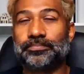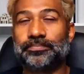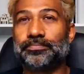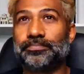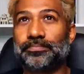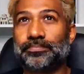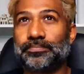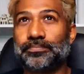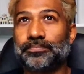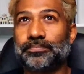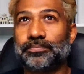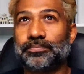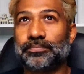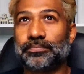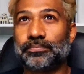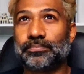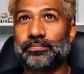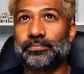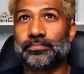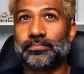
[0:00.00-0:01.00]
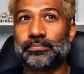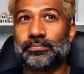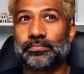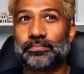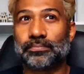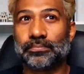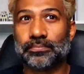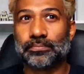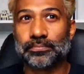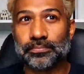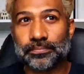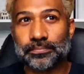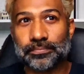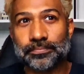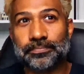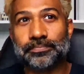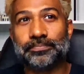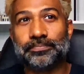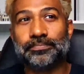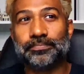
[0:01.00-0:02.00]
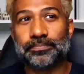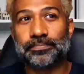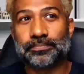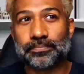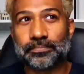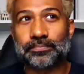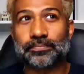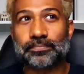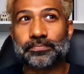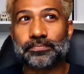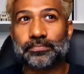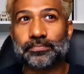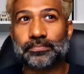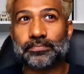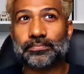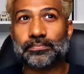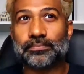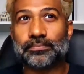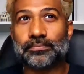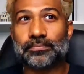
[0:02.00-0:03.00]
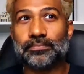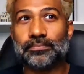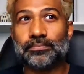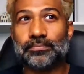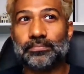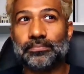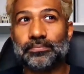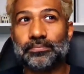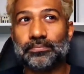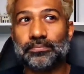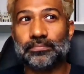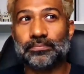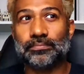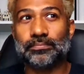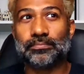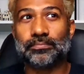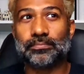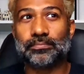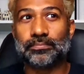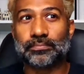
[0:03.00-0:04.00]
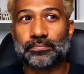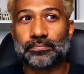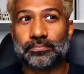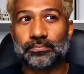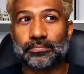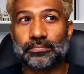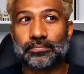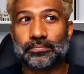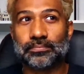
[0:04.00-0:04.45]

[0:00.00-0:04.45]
[no speech]